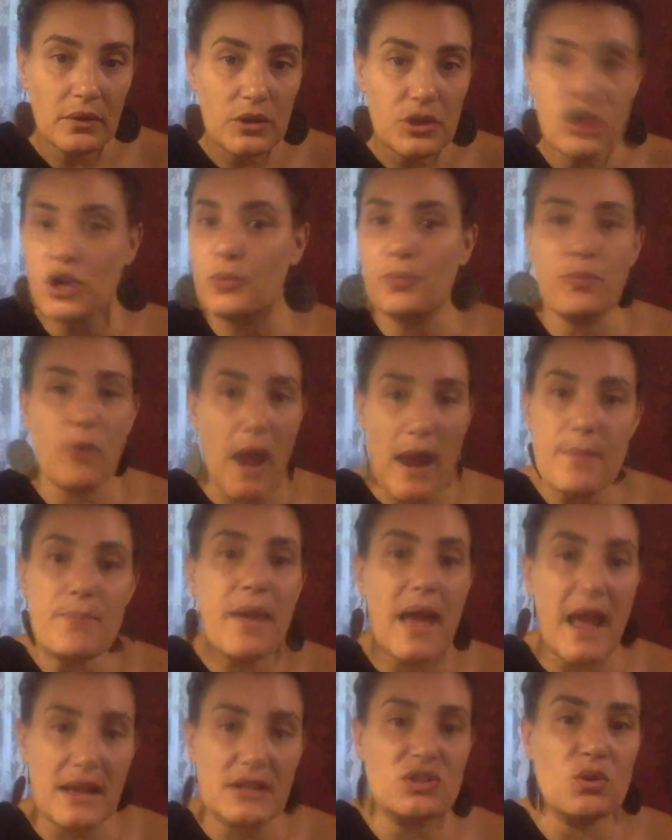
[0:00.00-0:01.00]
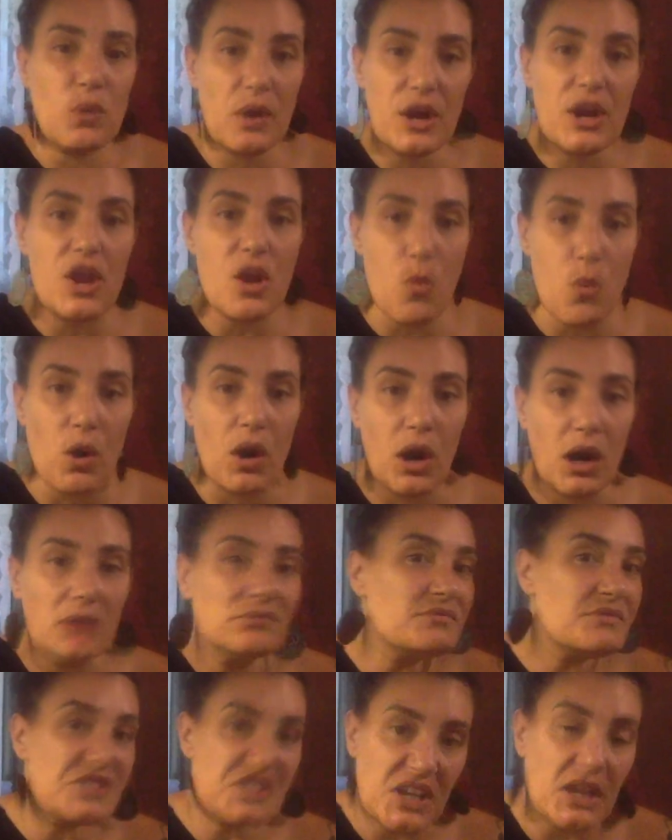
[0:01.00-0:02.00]
you're right back to where you were,
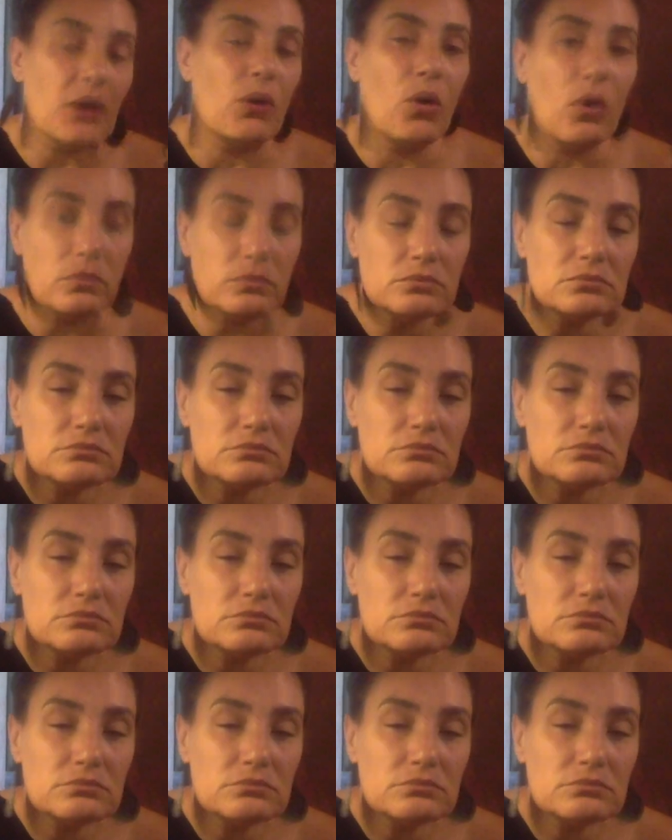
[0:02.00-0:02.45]
single.